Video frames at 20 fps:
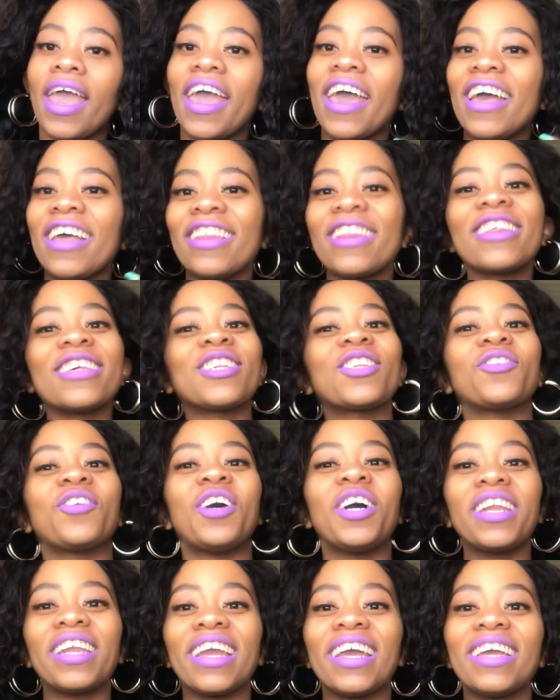And this
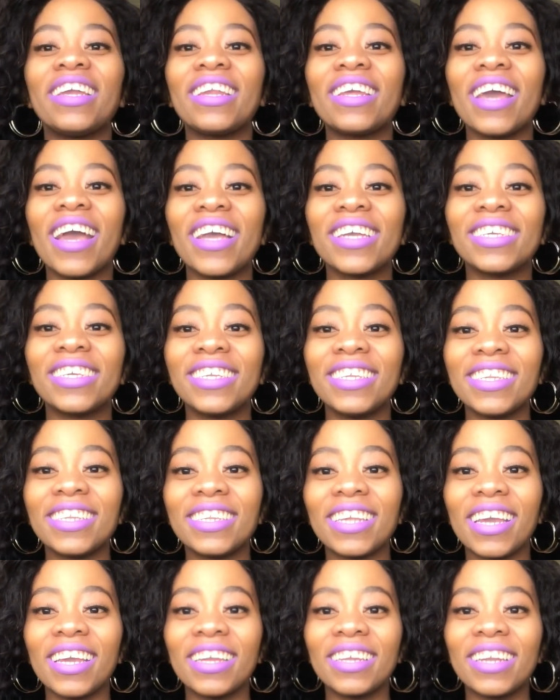one lady actually
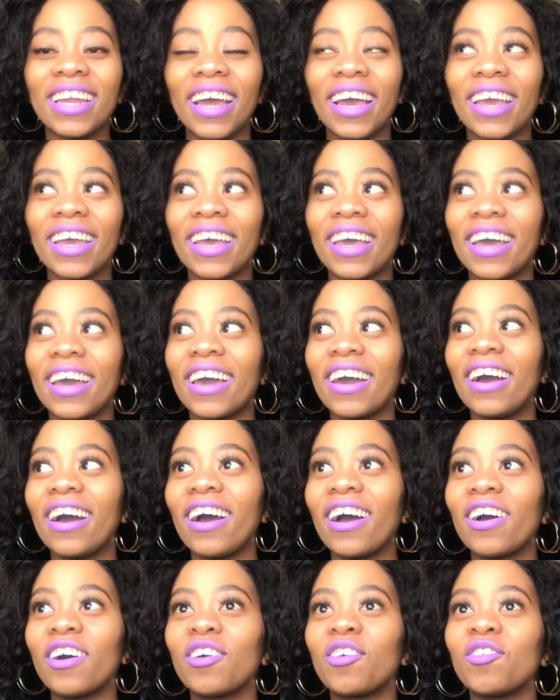said like,
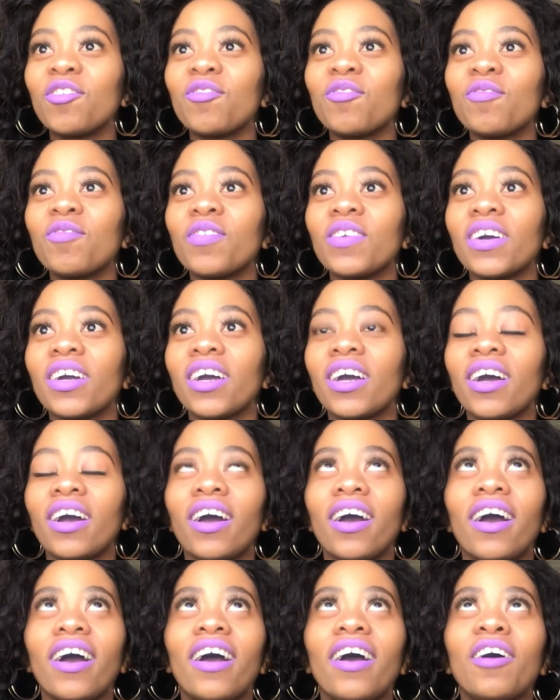
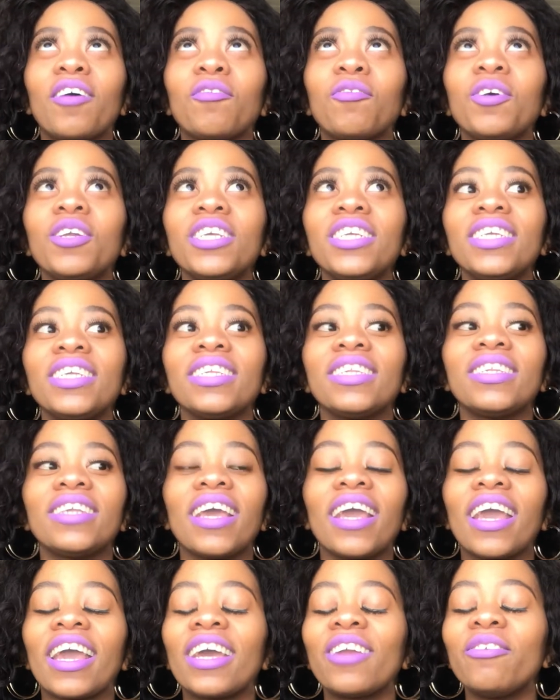what did she
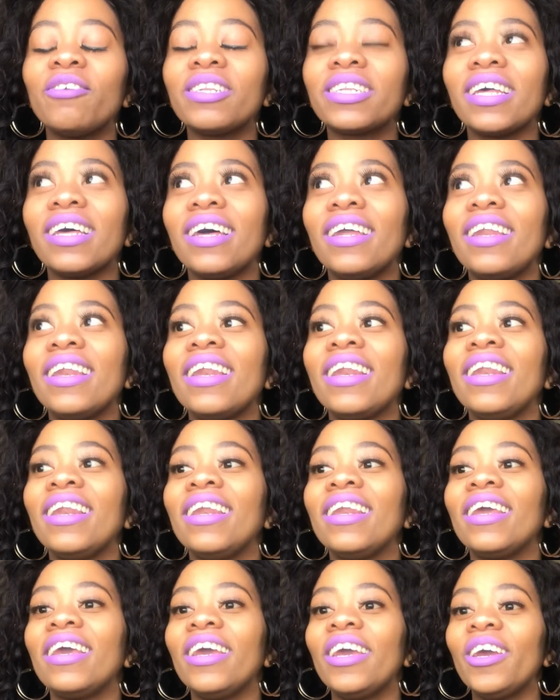say? It was
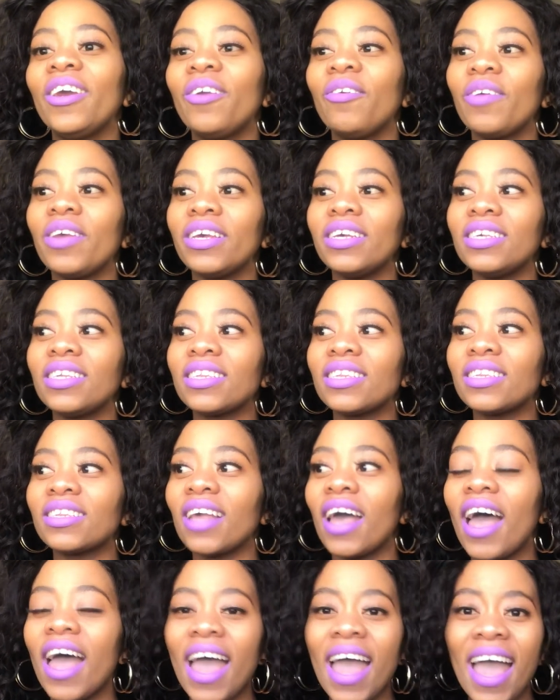hilarious.
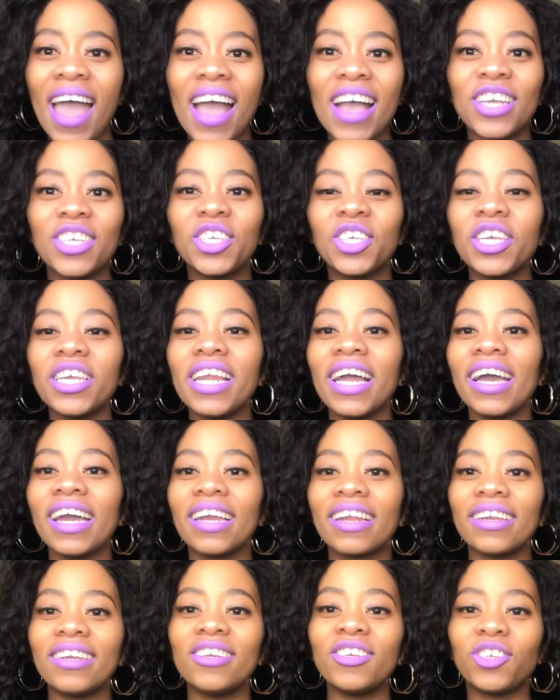She
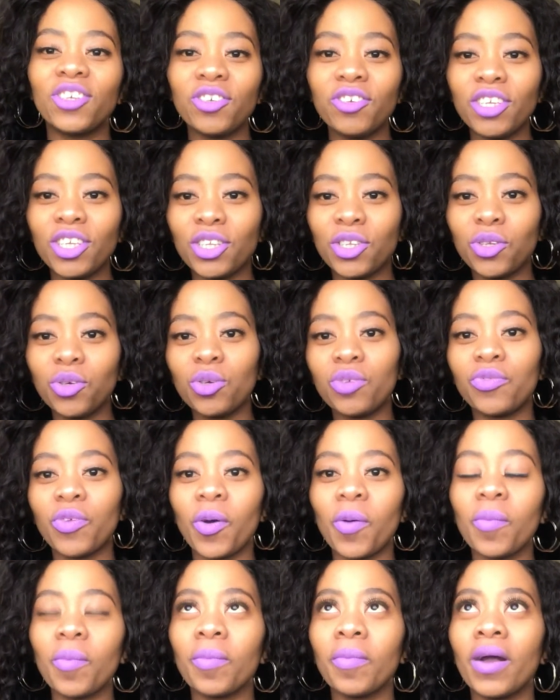like literally stood
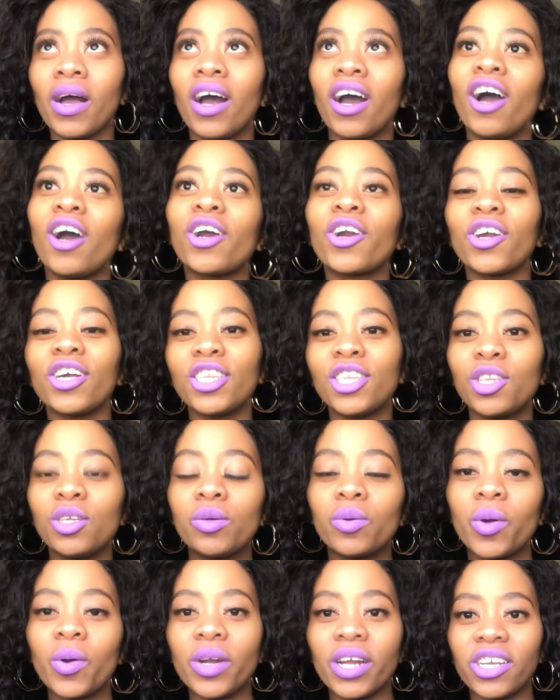from across the
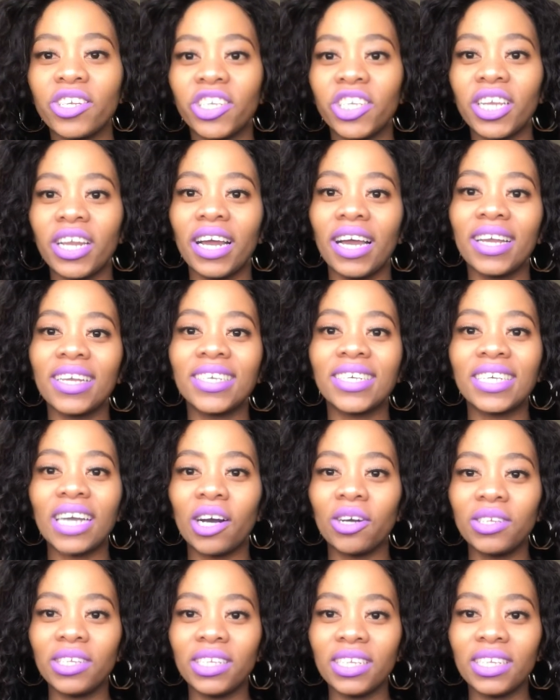road and she like
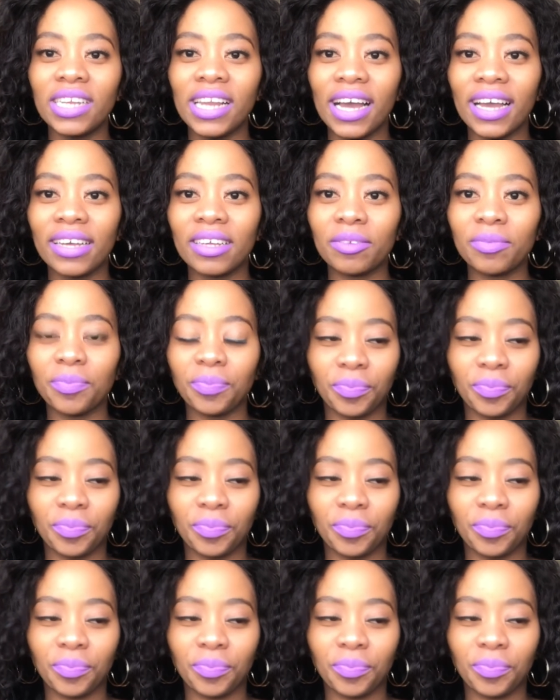shouted like,